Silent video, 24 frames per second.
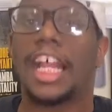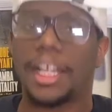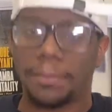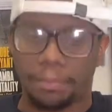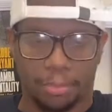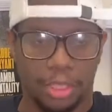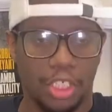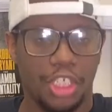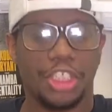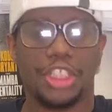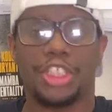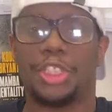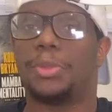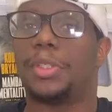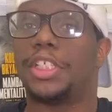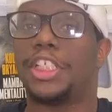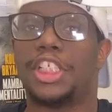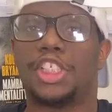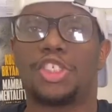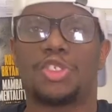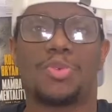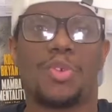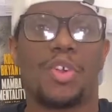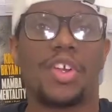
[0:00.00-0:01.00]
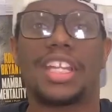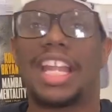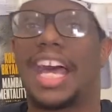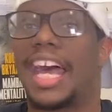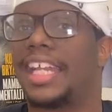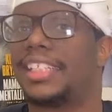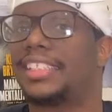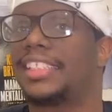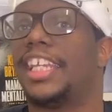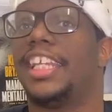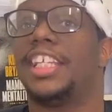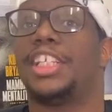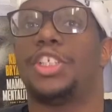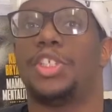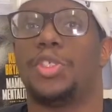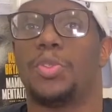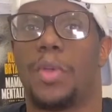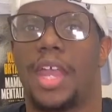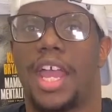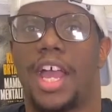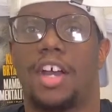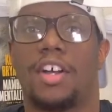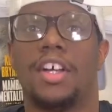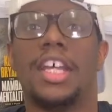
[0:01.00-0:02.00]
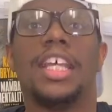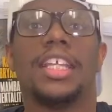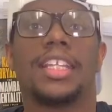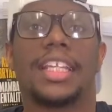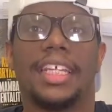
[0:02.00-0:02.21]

I brought you in this world, I'll take you out.